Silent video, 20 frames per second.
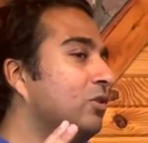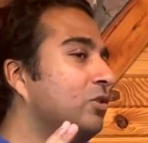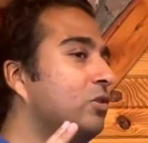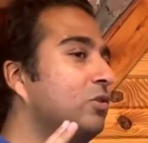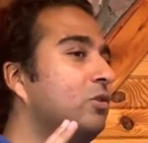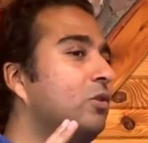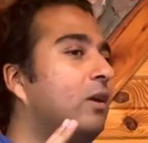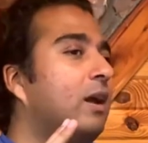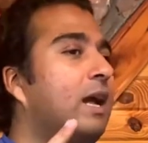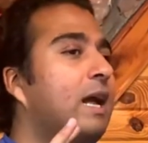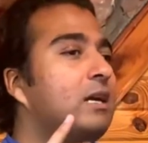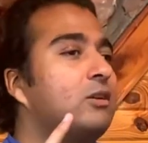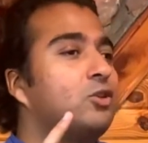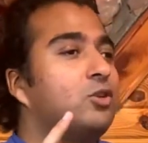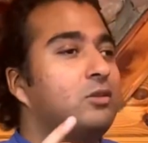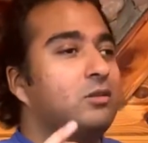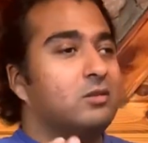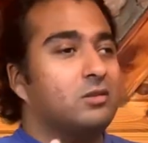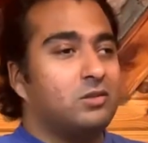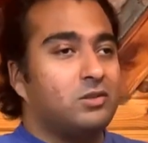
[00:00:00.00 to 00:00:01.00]
So your
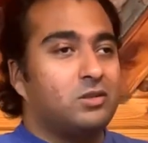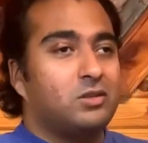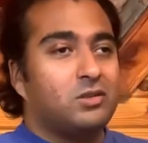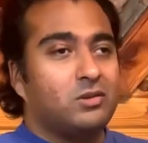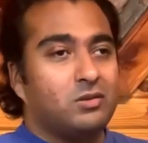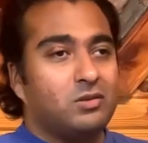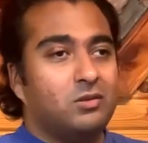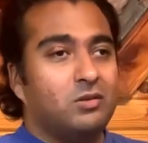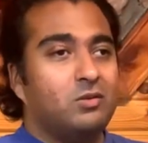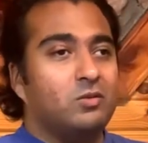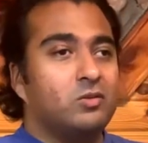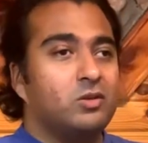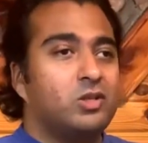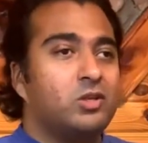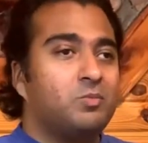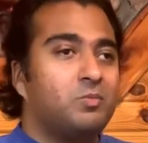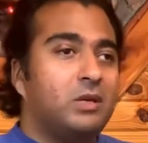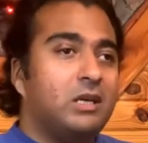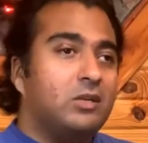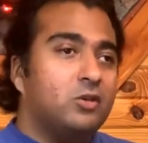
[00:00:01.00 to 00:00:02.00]
actions, your
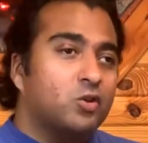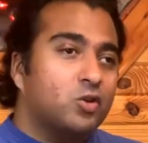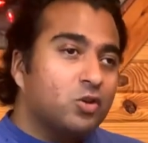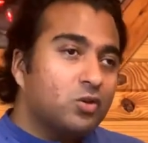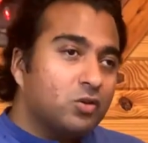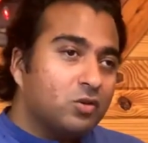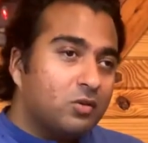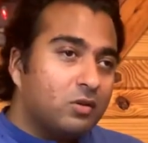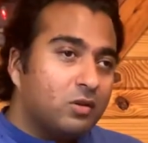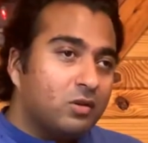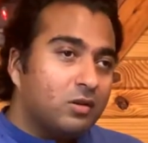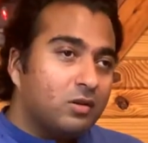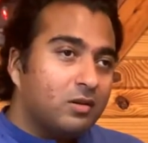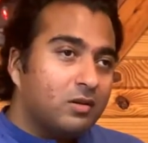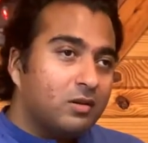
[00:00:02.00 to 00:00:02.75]
speech,